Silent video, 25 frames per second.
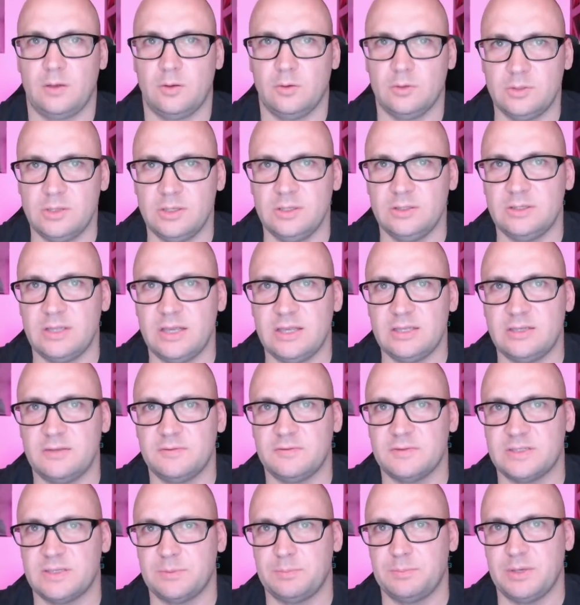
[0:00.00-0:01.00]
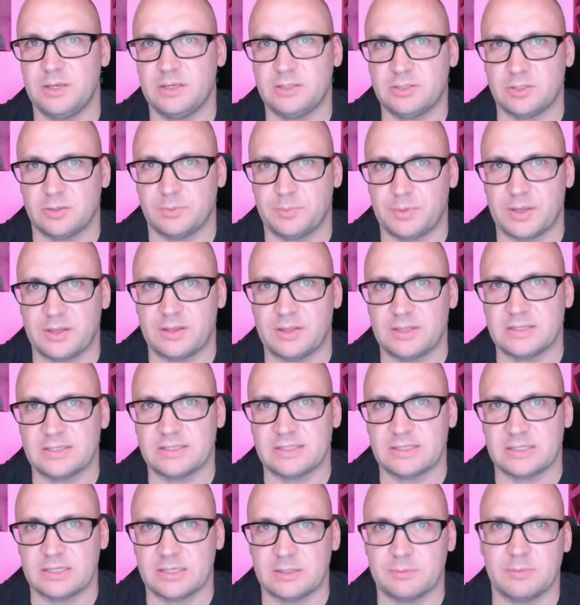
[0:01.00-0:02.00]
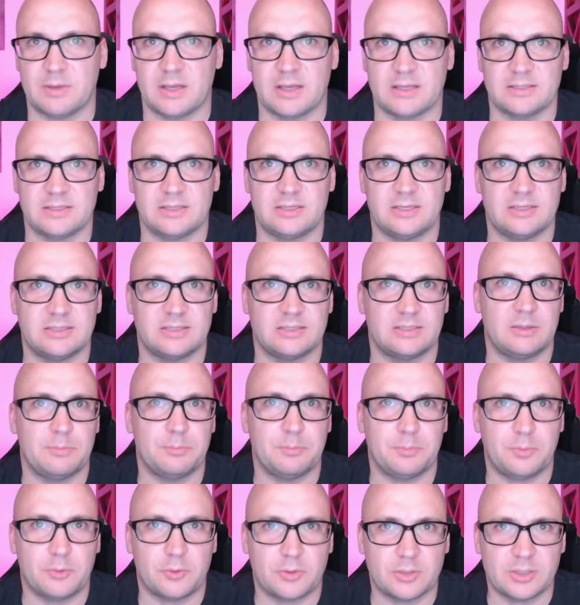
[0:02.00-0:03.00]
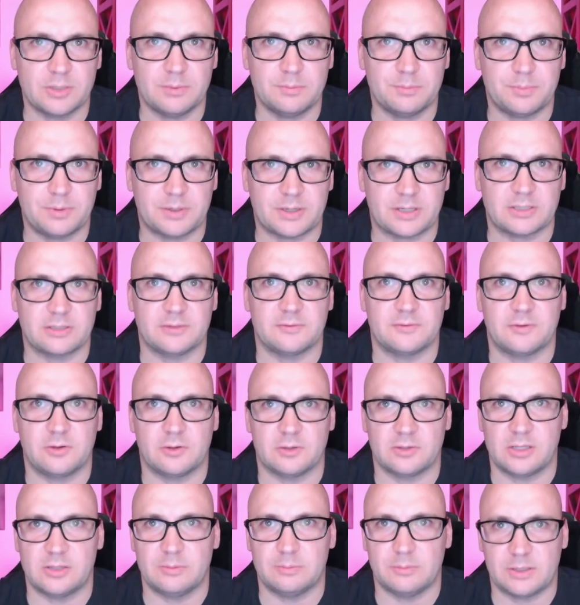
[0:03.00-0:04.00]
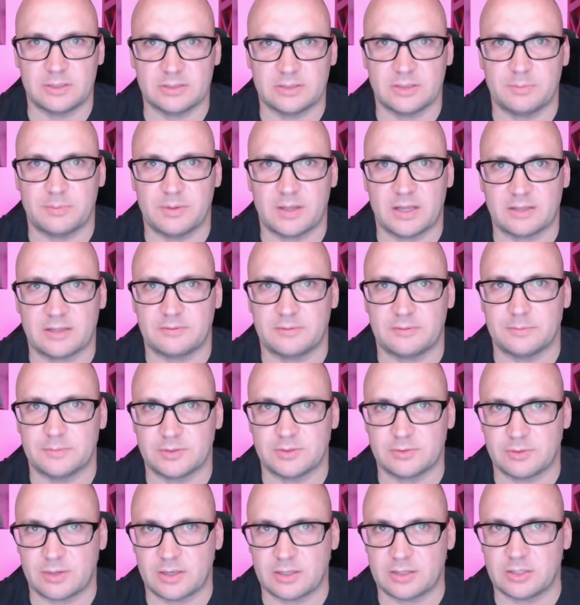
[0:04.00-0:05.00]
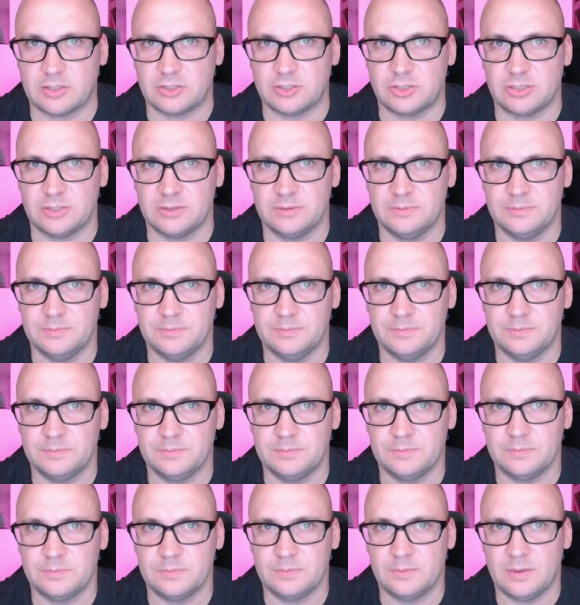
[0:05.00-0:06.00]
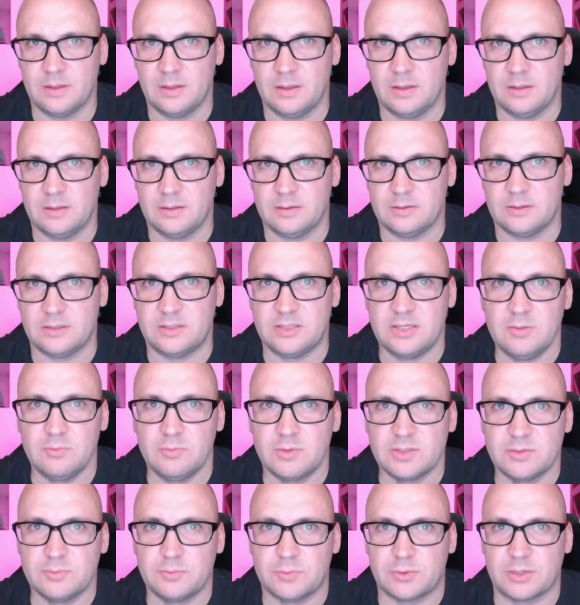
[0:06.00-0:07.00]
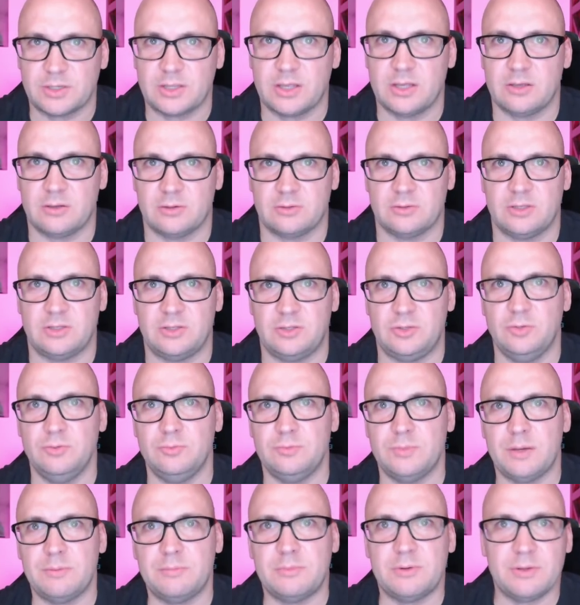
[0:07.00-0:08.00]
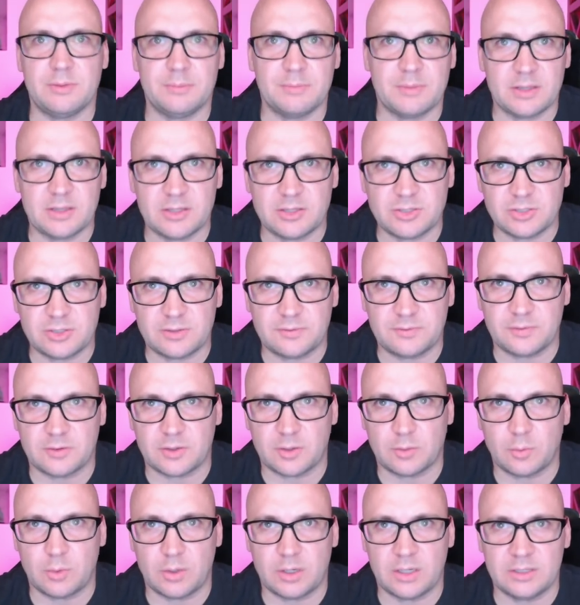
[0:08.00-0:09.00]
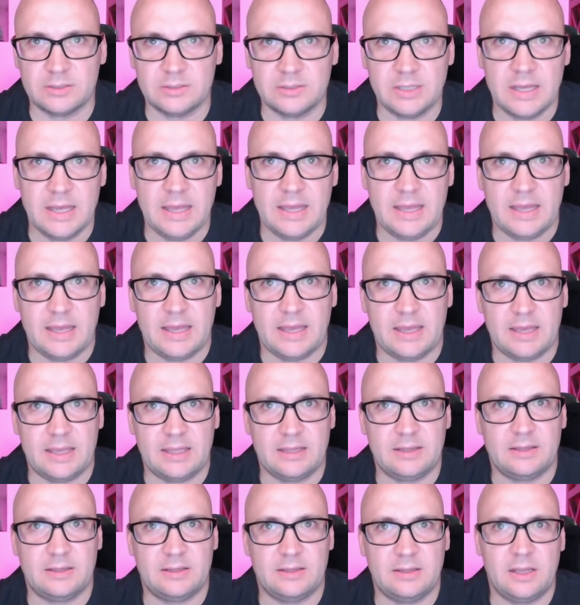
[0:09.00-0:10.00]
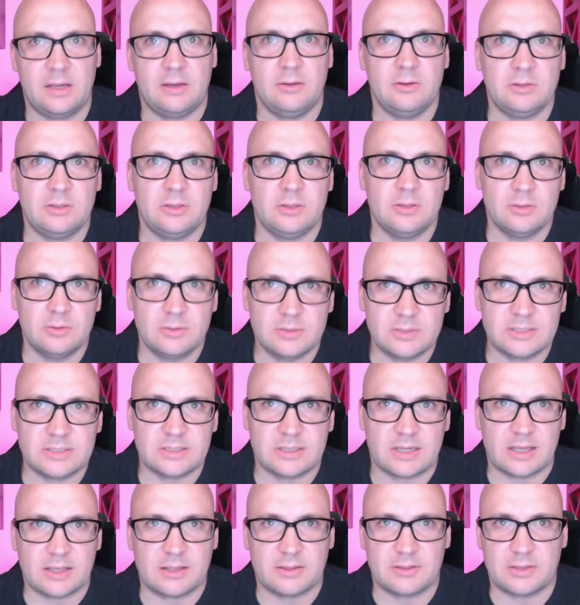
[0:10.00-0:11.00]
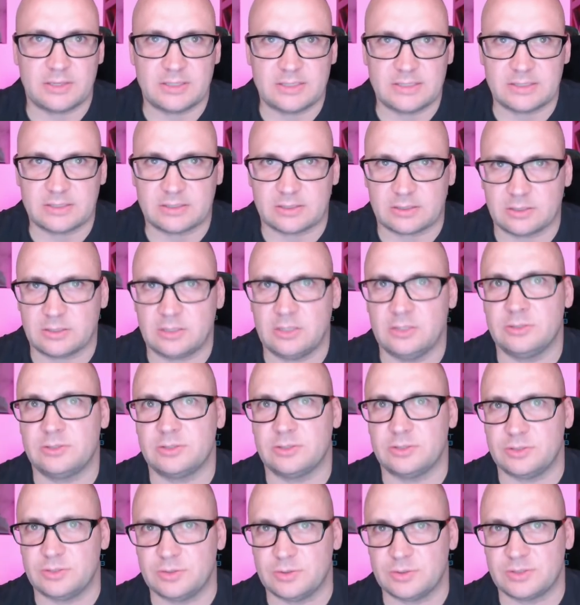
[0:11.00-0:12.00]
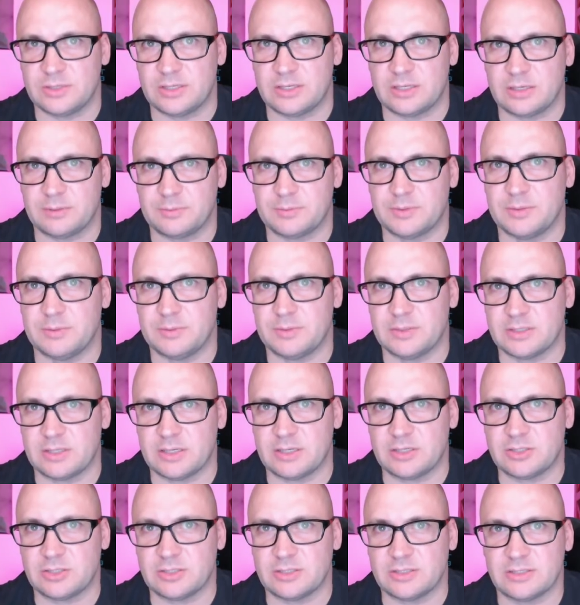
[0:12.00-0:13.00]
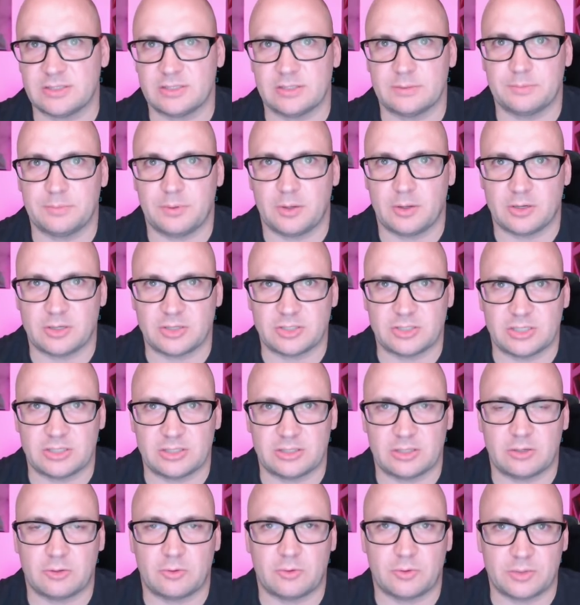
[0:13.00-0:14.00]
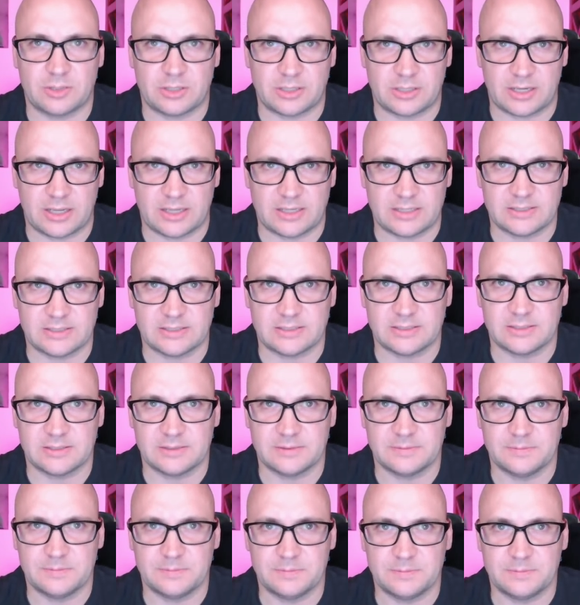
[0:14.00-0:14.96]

Kotlin native is a big topic this time, as it is an important part of Kotlin multi-platform strategy. The team was working on a new memory manager for a while, and now it looks like they start introducing optimizations and polishing the corner cases.